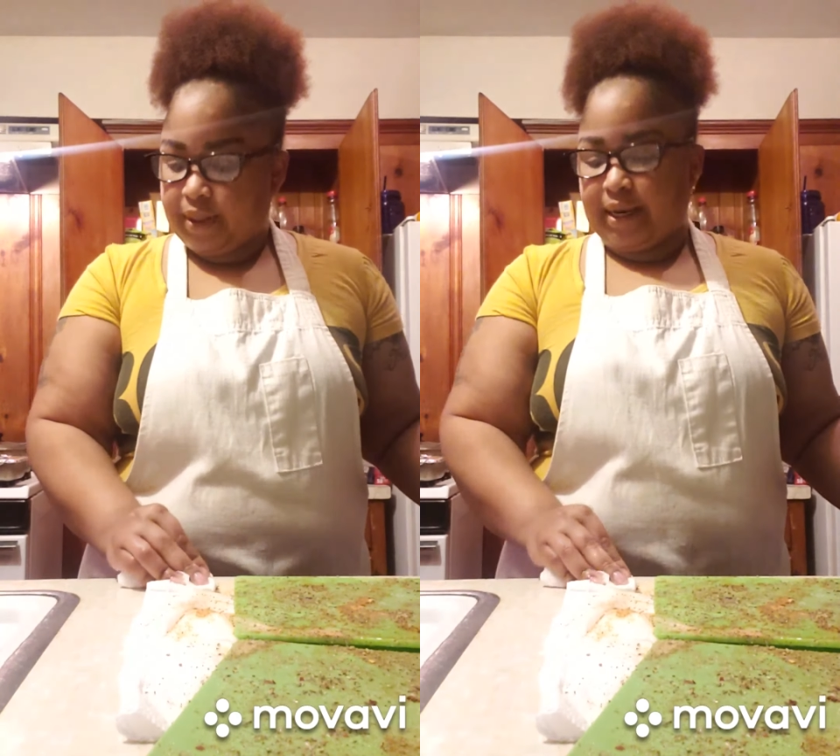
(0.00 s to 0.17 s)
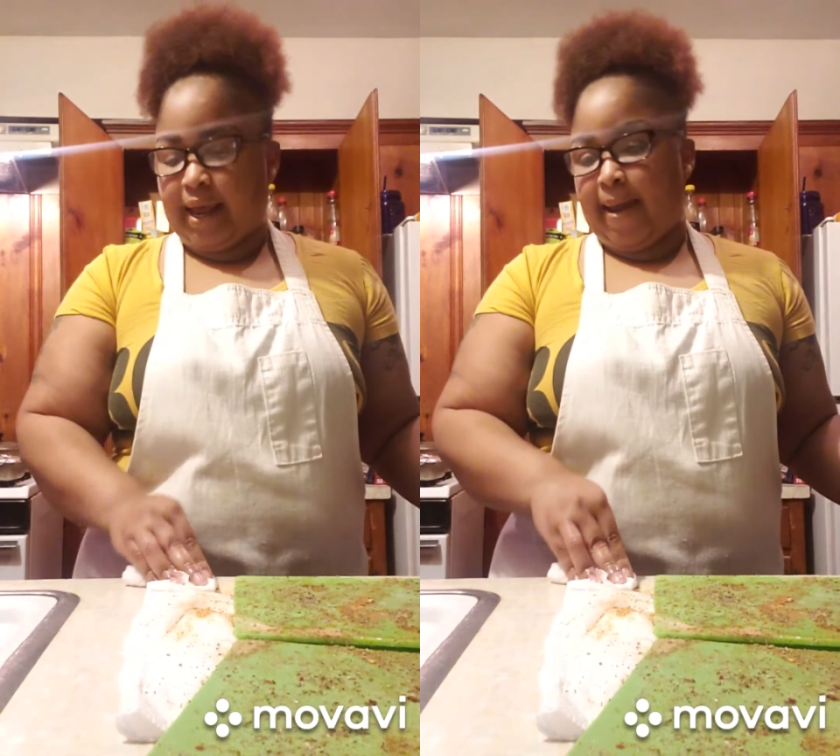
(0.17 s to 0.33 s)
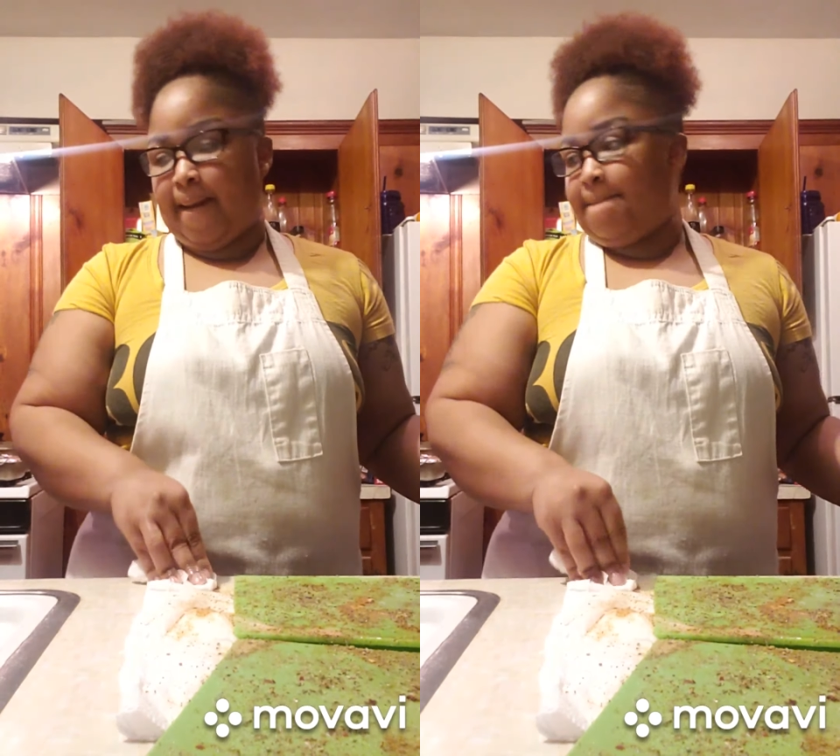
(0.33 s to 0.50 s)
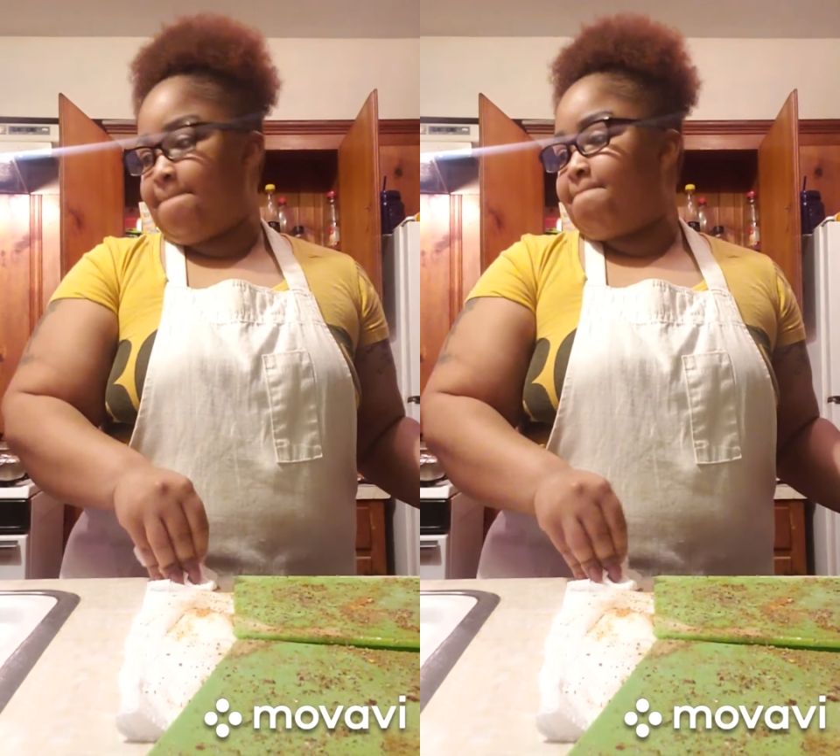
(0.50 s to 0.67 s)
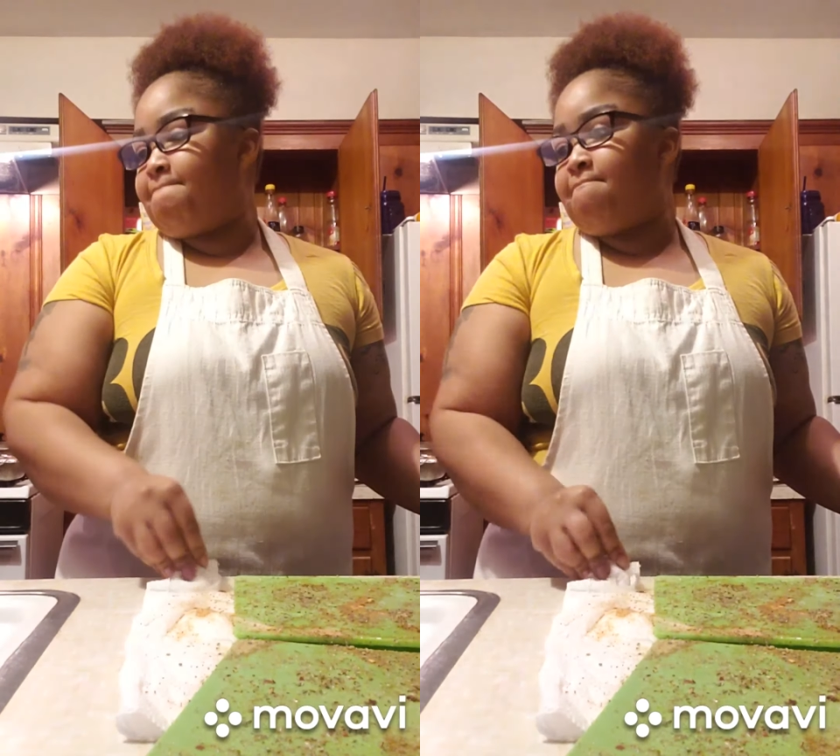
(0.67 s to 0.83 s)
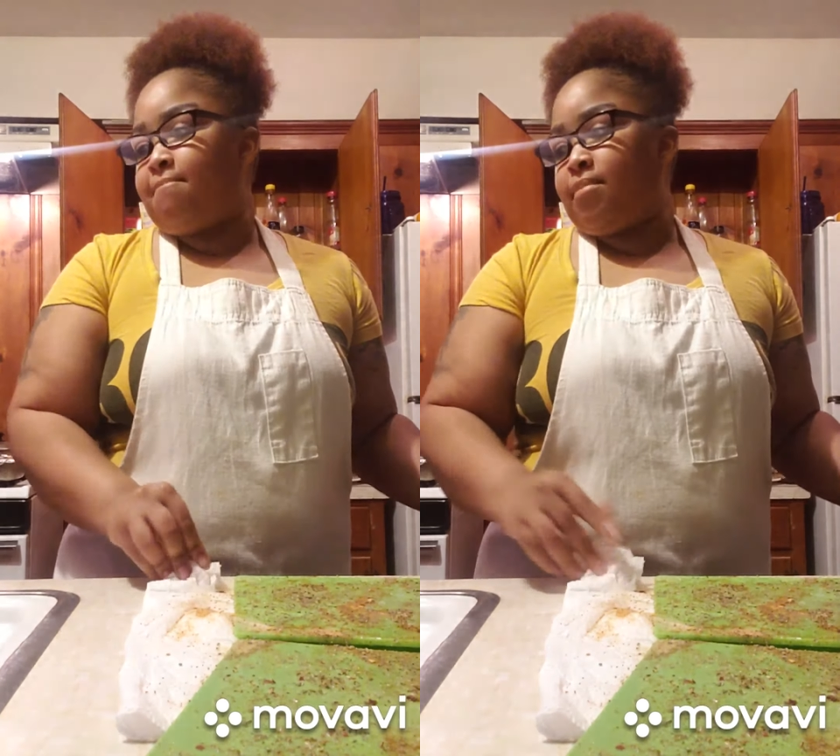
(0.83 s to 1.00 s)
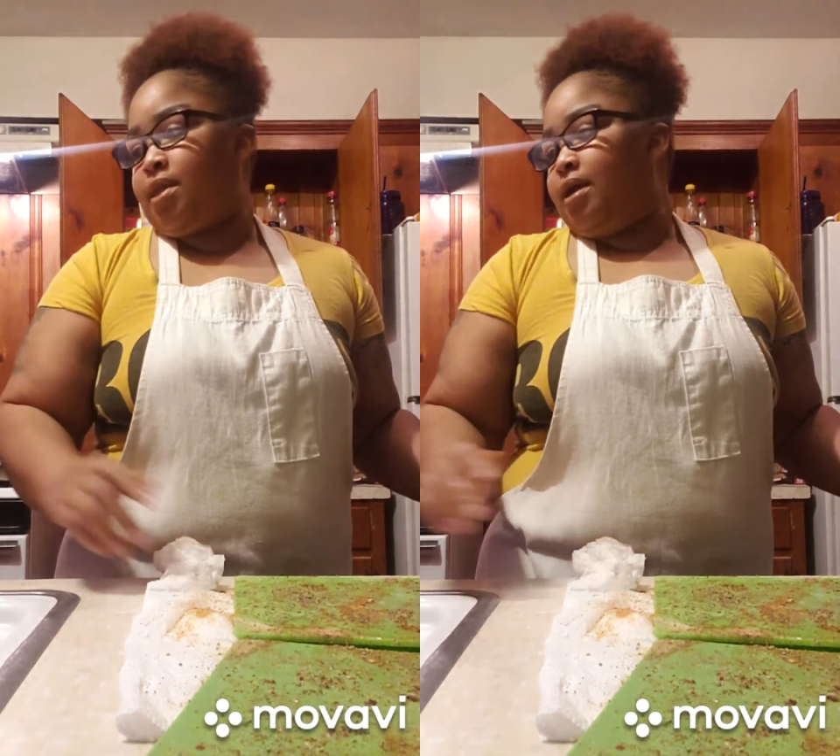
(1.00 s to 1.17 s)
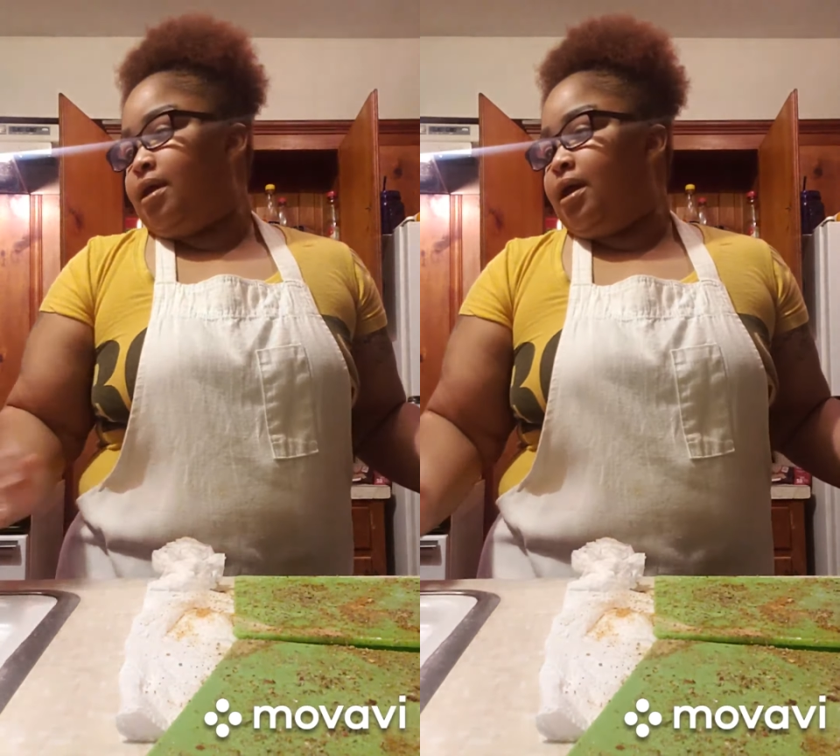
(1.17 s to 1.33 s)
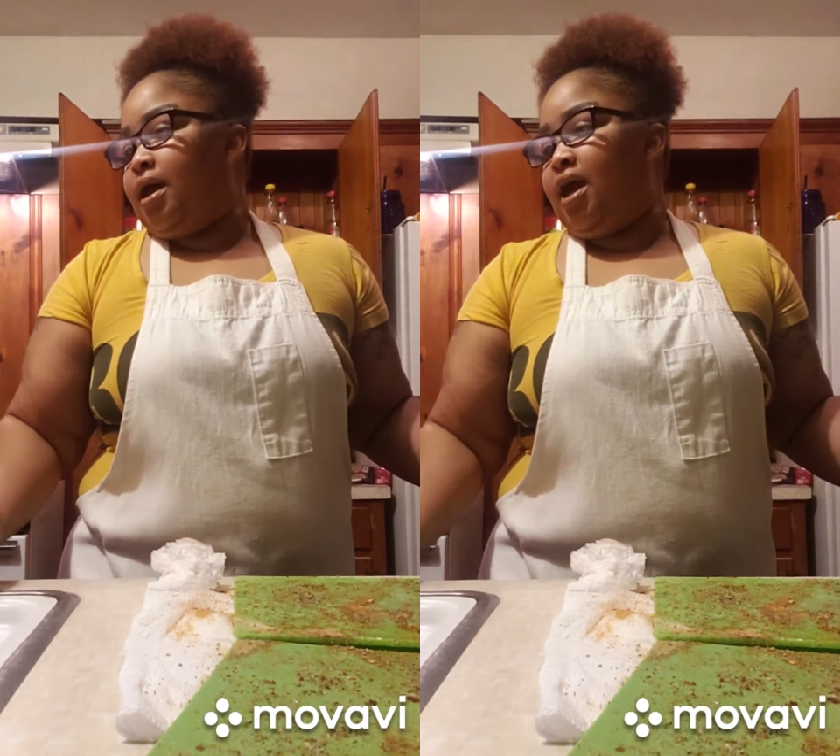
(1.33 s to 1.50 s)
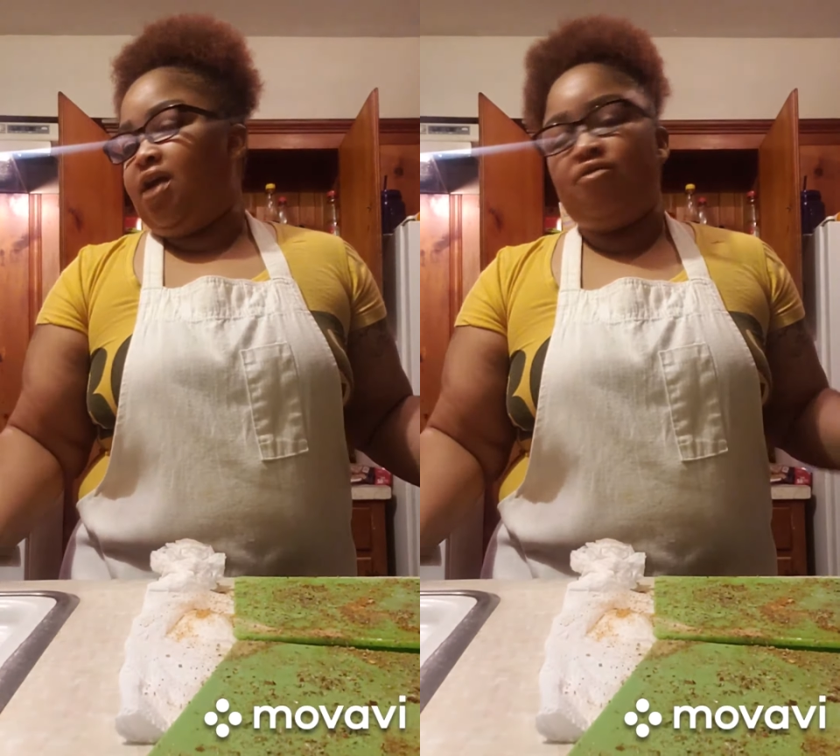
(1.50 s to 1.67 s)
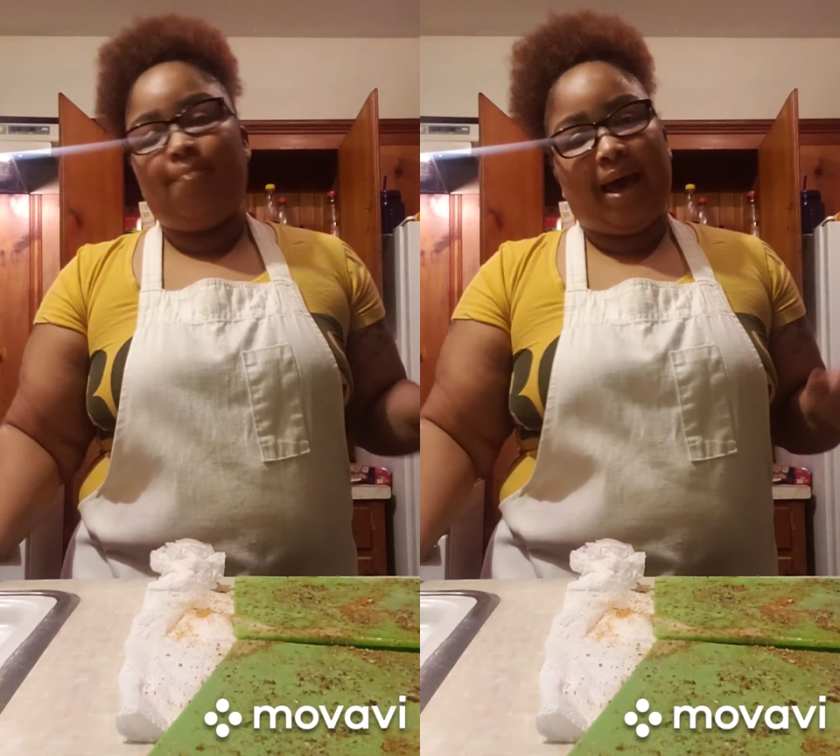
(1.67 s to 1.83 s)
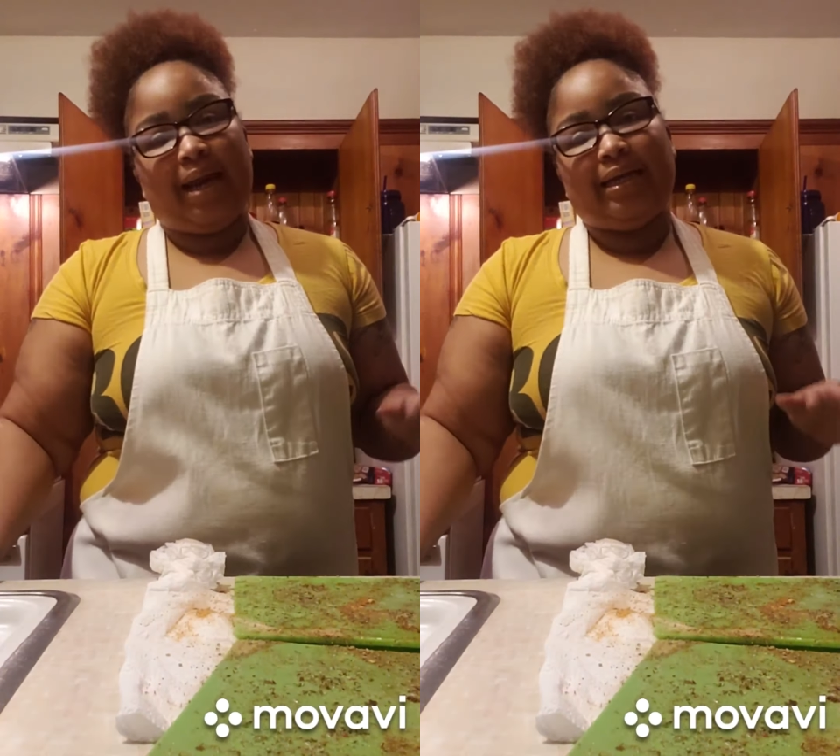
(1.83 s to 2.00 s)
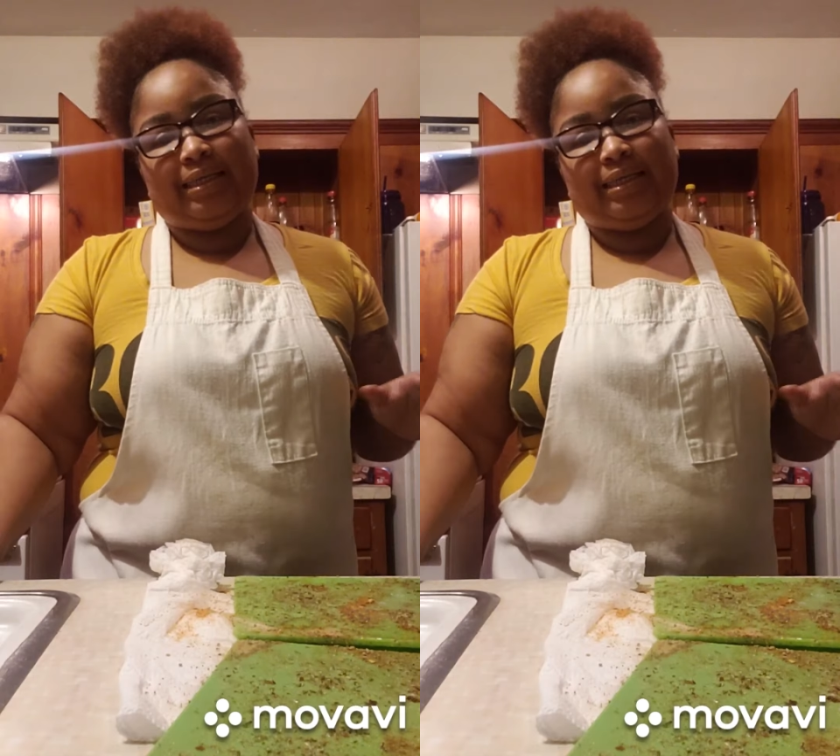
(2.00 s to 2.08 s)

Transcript: Now, everybody